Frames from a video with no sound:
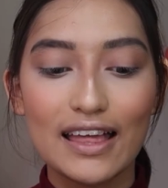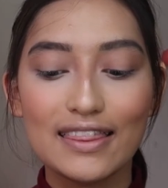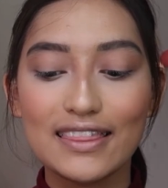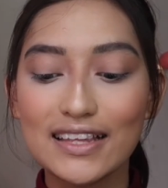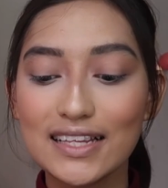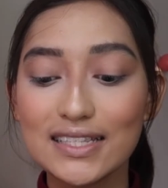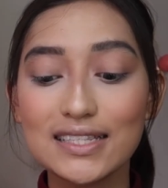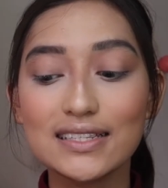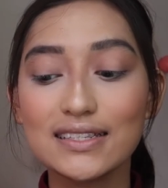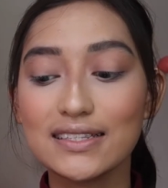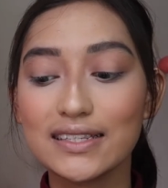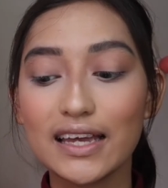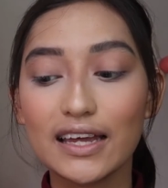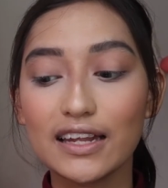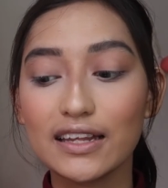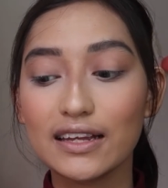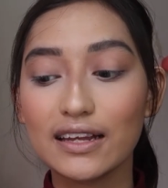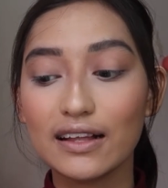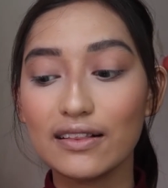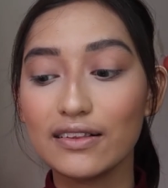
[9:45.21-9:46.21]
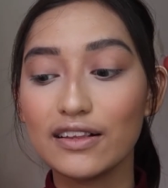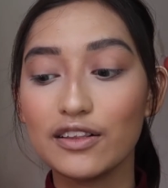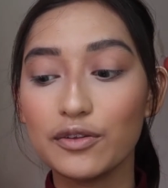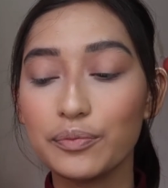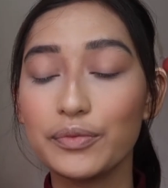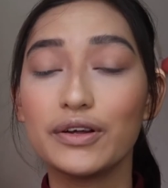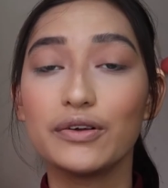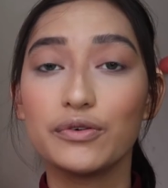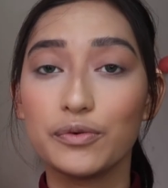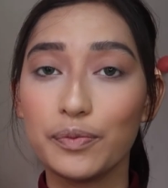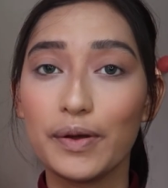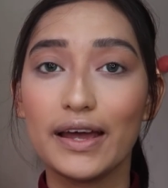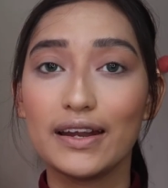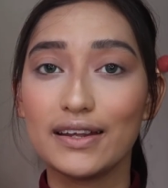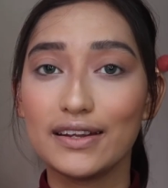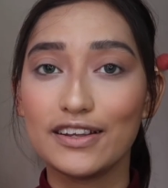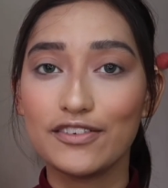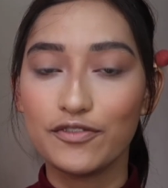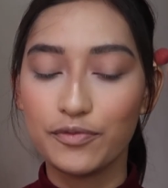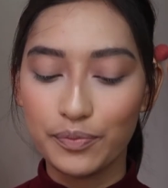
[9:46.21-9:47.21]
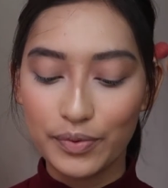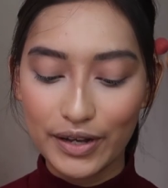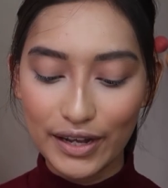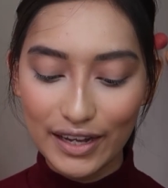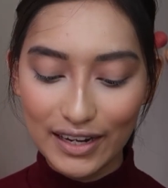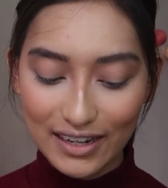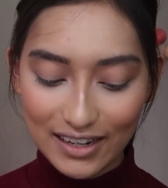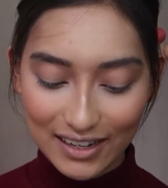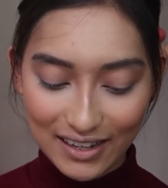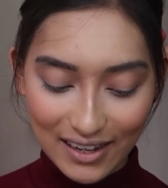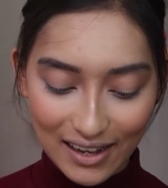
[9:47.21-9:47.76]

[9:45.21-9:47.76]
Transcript: This is getting a little bit repetitive, but